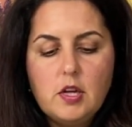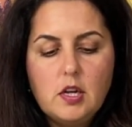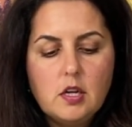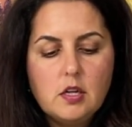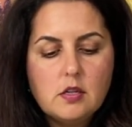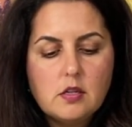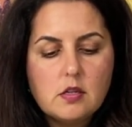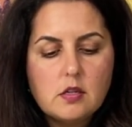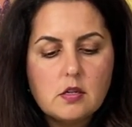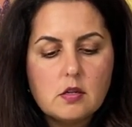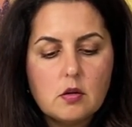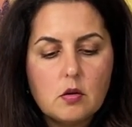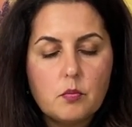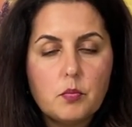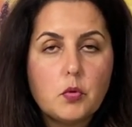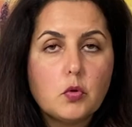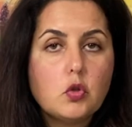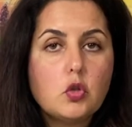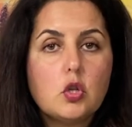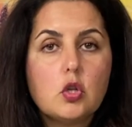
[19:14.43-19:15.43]
you just
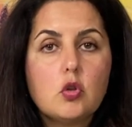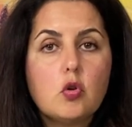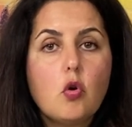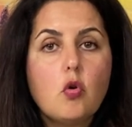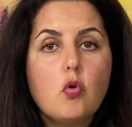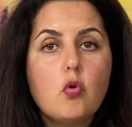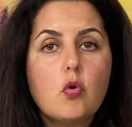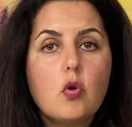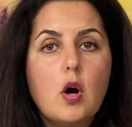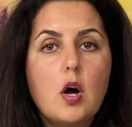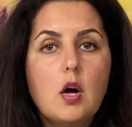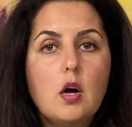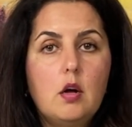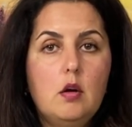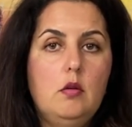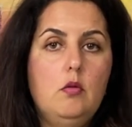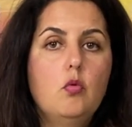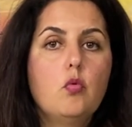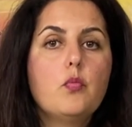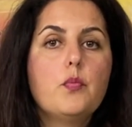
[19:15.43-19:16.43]
release the pedal
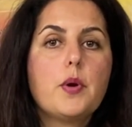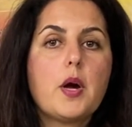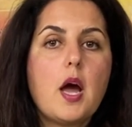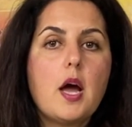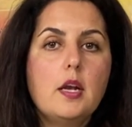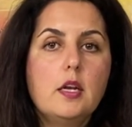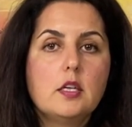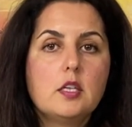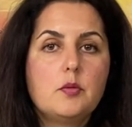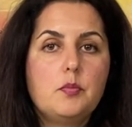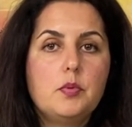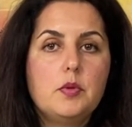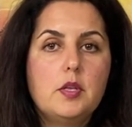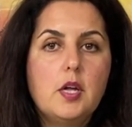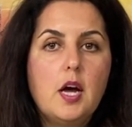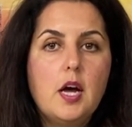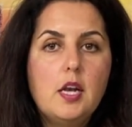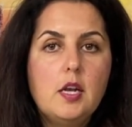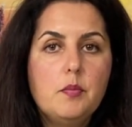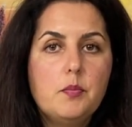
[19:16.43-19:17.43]
and the
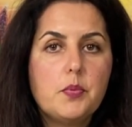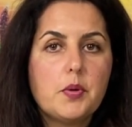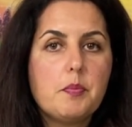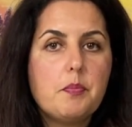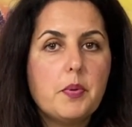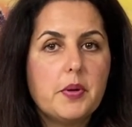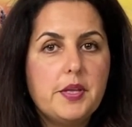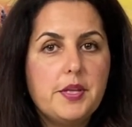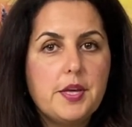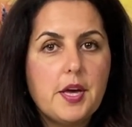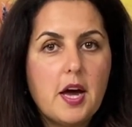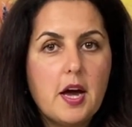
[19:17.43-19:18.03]
drill stops.